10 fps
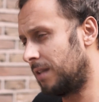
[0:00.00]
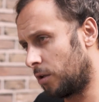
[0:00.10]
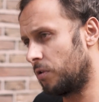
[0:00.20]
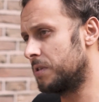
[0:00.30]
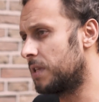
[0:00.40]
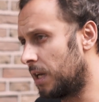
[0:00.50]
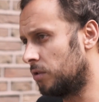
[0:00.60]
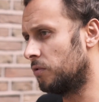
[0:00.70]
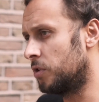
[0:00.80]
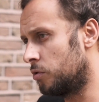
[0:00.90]
the current
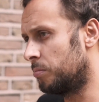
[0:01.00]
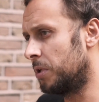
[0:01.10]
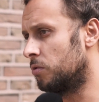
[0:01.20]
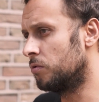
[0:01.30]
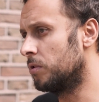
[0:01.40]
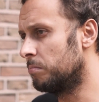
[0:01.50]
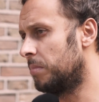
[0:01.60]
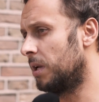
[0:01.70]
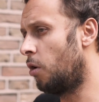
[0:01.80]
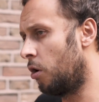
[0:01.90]
state of the European Union
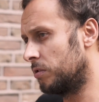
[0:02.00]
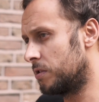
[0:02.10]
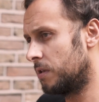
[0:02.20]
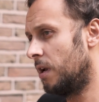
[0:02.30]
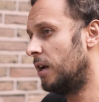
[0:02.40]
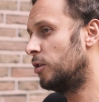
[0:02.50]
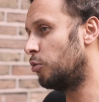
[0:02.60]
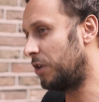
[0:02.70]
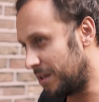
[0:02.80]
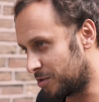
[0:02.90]
belongs
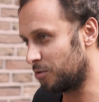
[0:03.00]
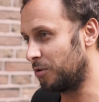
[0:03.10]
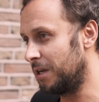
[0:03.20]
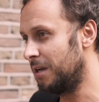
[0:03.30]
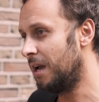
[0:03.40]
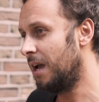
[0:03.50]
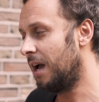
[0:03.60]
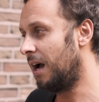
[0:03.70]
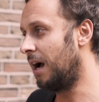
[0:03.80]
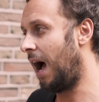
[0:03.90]
to history.
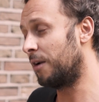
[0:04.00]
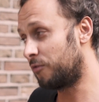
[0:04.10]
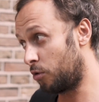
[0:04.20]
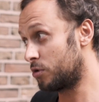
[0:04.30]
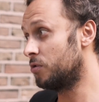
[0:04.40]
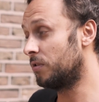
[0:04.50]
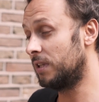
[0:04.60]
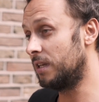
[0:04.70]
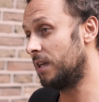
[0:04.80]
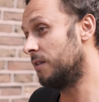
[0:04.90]

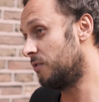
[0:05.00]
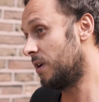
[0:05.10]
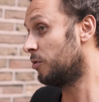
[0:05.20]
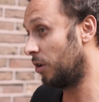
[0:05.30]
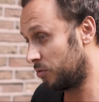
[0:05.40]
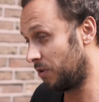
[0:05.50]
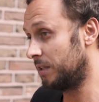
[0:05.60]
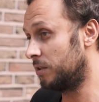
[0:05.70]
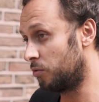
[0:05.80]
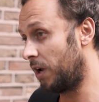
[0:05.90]
Unfortunately, if we are not
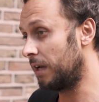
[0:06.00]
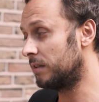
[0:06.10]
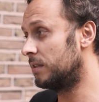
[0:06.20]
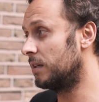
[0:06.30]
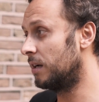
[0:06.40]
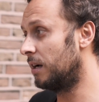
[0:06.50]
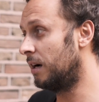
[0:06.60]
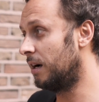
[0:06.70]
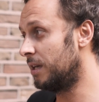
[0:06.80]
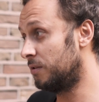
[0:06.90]
ready to act,
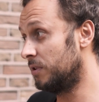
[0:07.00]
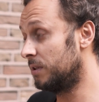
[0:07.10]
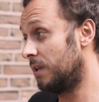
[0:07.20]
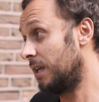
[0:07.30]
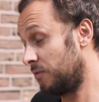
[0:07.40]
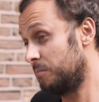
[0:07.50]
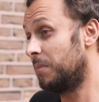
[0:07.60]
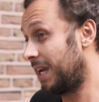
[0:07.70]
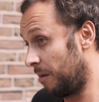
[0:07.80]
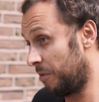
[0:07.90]
it will
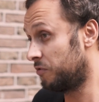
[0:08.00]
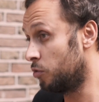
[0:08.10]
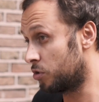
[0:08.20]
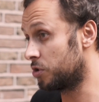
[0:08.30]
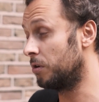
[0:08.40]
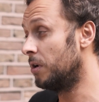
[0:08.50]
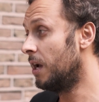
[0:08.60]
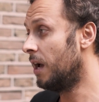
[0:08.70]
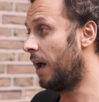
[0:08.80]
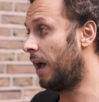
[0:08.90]
become a future.
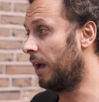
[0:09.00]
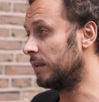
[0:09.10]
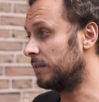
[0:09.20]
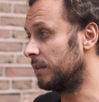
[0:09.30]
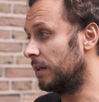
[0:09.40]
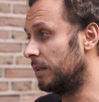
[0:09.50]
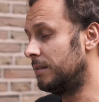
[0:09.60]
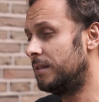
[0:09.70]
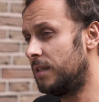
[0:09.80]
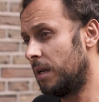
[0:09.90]
And
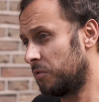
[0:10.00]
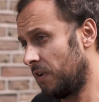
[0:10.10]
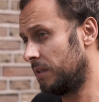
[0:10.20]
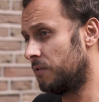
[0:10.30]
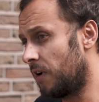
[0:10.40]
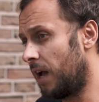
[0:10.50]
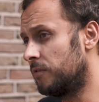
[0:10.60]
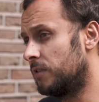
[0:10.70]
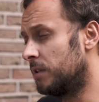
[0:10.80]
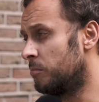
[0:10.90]

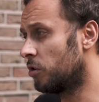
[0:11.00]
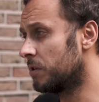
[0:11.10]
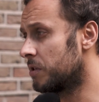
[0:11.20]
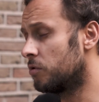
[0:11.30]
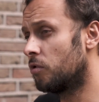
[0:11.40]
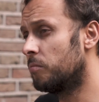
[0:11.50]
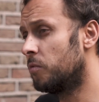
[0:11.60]
DiEM25, the Democracy in Europe